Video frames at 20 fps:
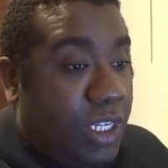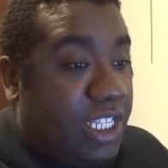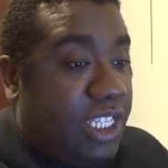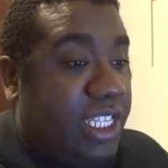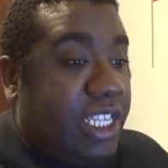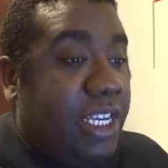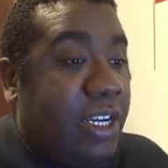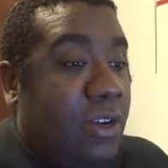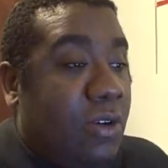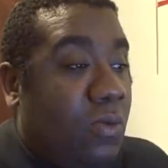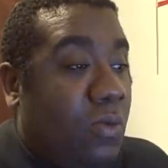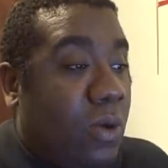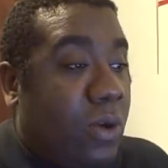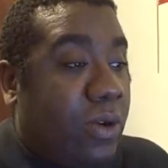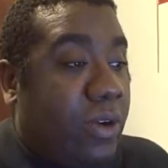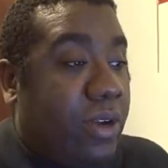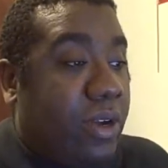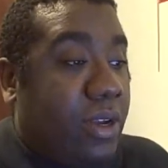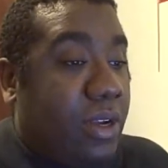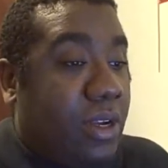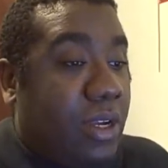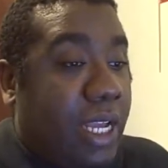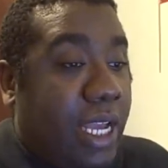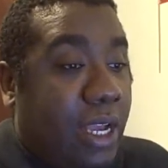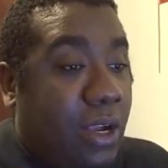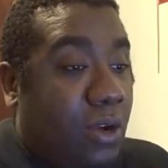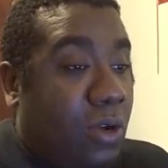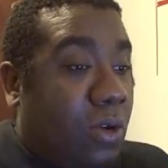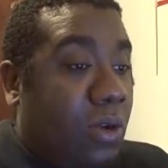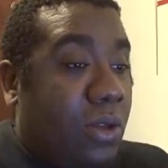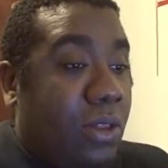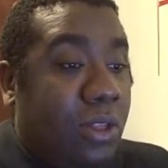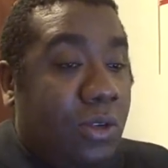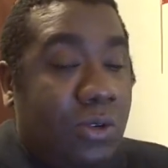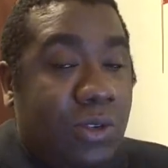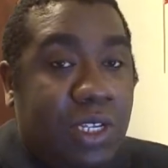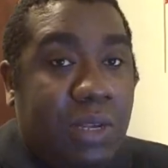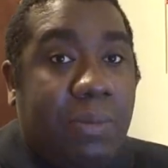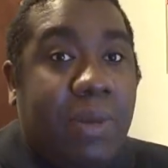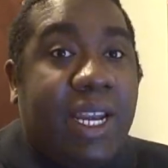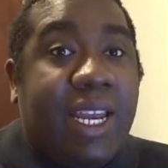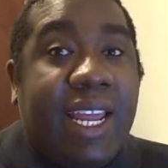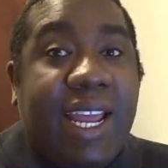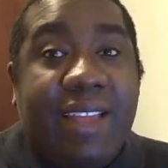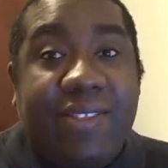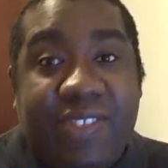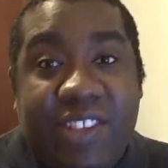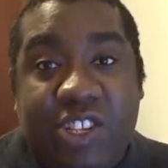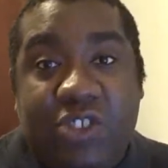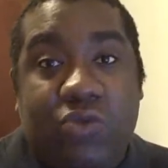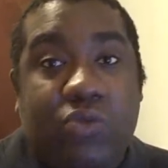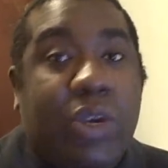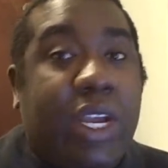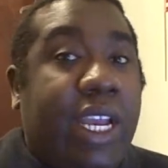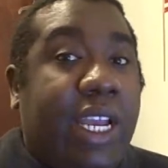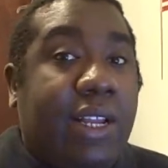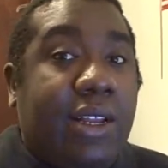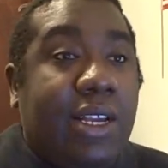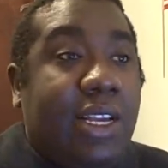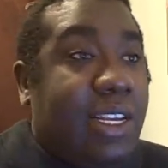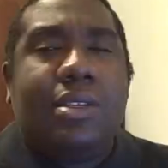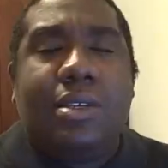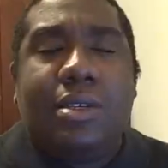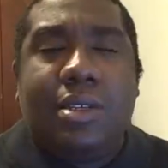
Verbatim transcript: we still weren't losing money at this rate.